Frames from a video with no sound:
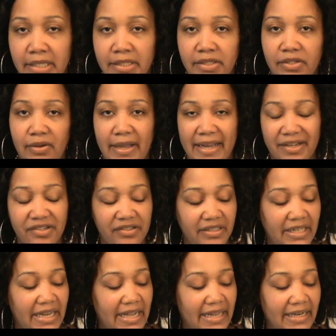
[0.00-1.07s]
So I actually
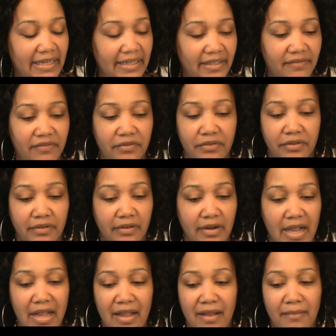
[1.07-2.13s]
got it for,
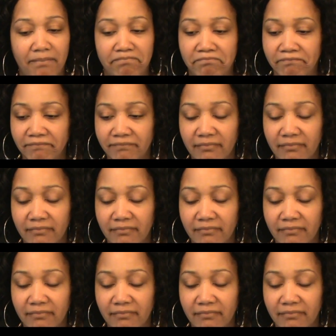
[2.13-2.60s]
I